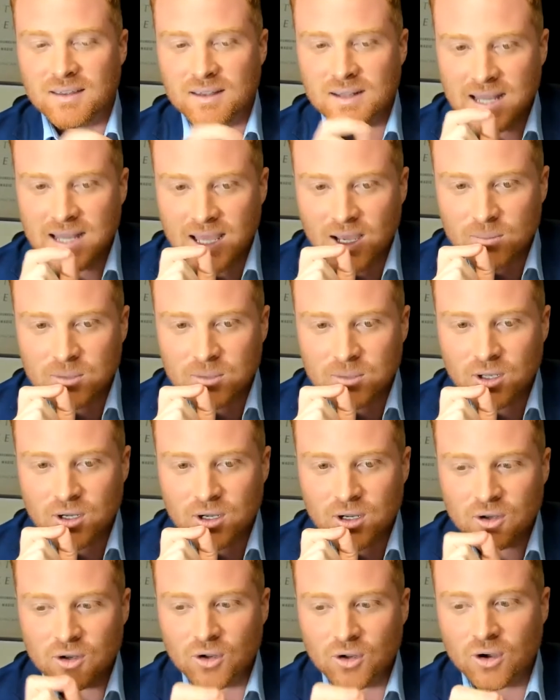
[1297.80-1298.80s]
Now I'm
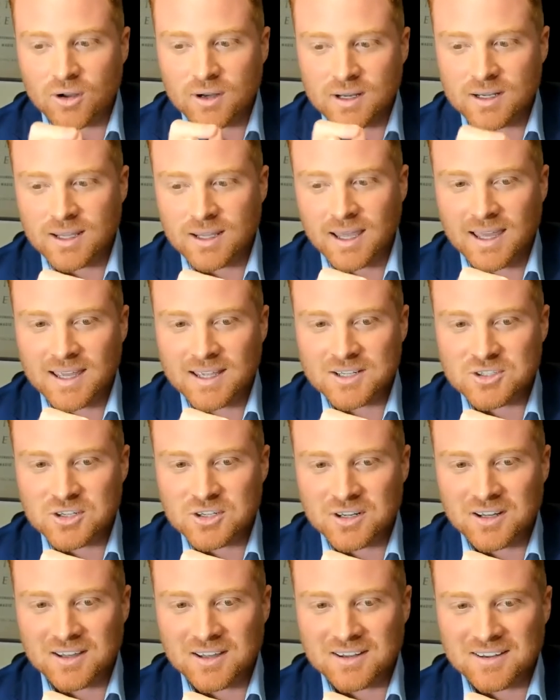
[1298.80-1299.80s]
gonna not engage
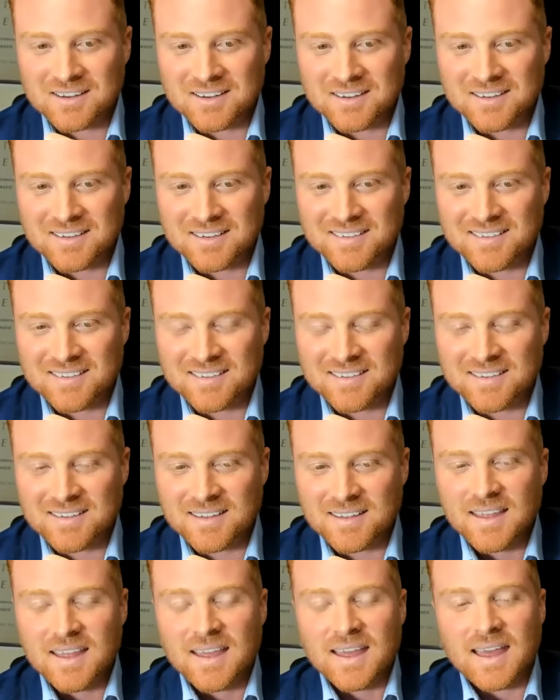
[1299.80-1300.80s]
in it.
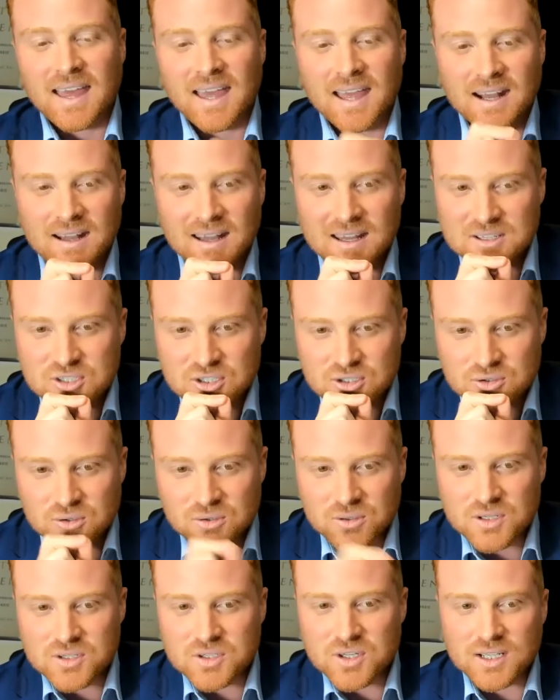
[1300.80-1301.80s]
And as
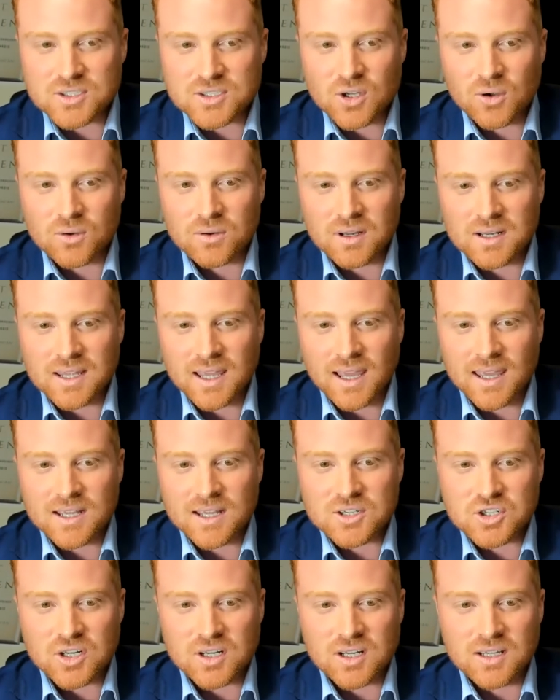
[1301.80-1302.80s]
soon as I don't
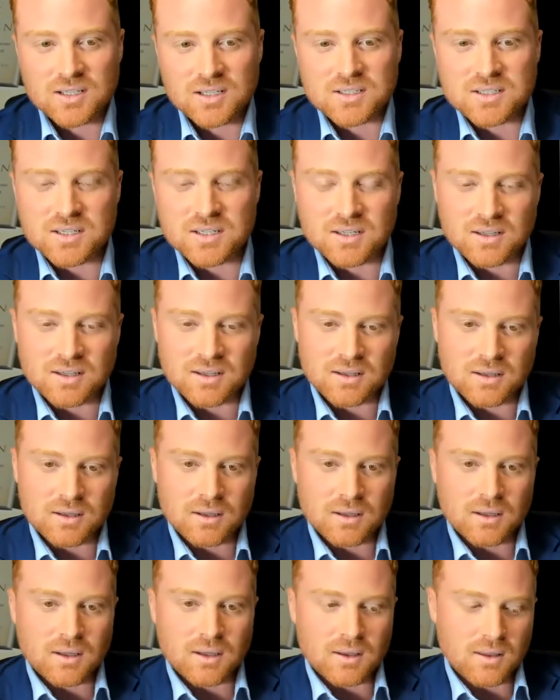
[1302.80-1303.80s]
engage in it,
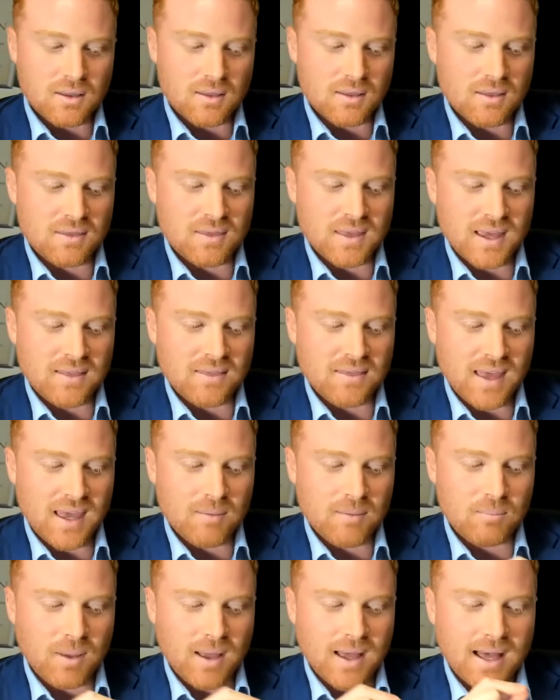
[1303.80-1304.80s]
then
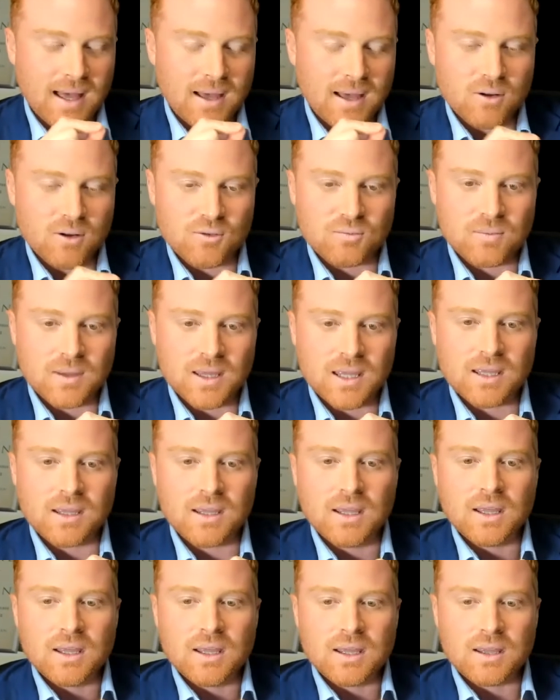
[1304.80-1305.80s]
that part of me
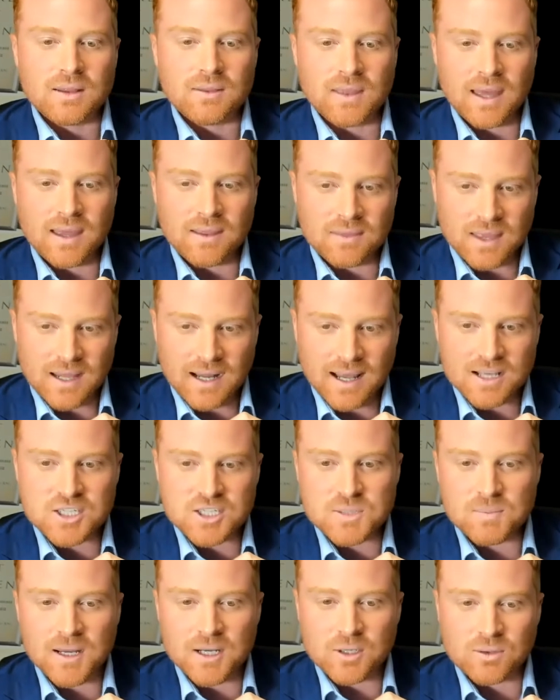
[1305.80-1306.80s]
that that
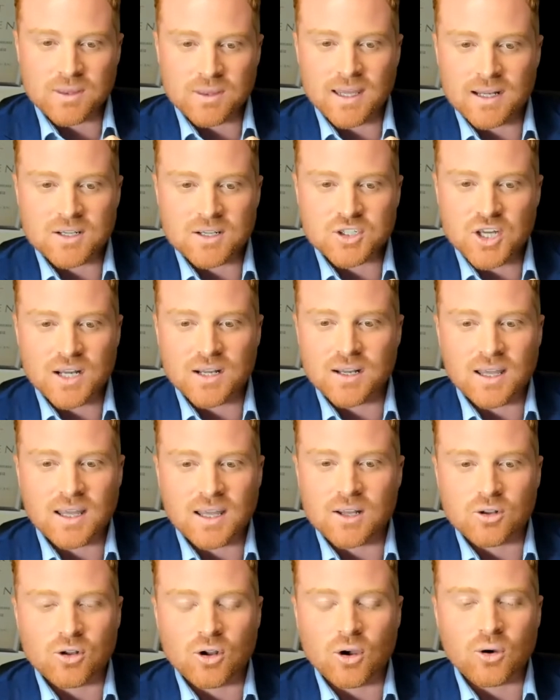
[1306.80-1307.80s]
aspect of that agenda
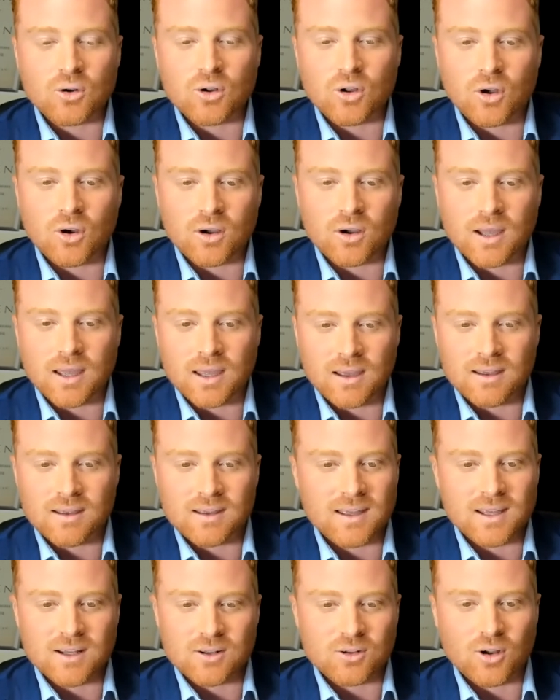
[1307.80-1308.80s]
it no longer
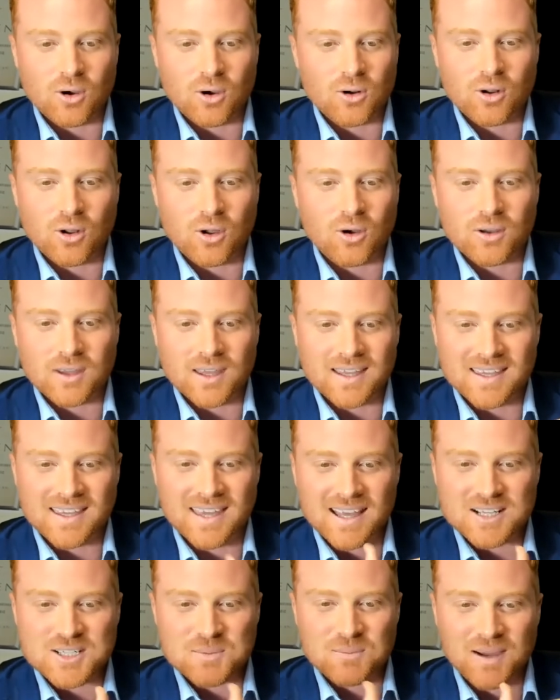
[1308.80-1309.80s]
it no longer
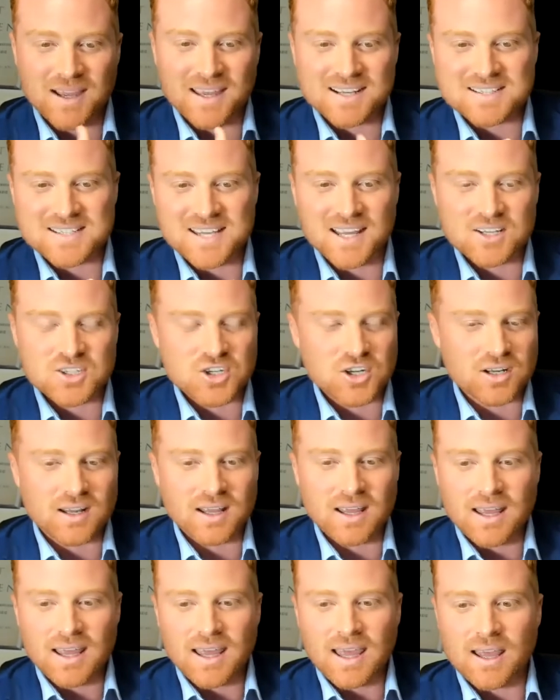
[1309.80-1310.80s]
gets my attention
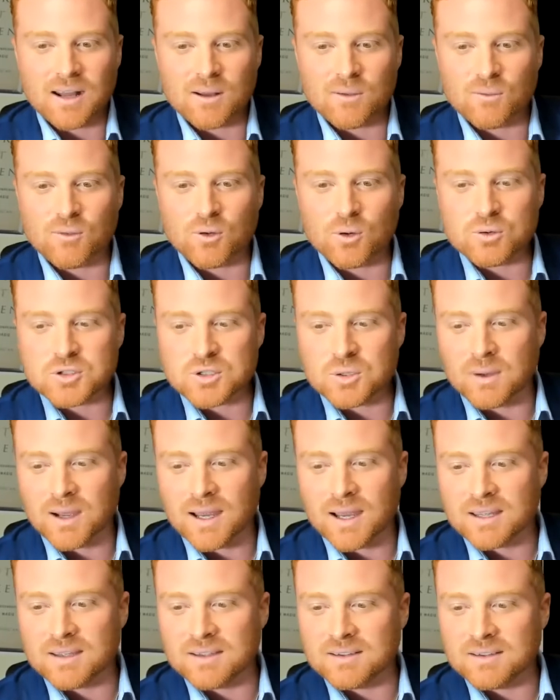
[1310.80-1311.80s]
and it falls away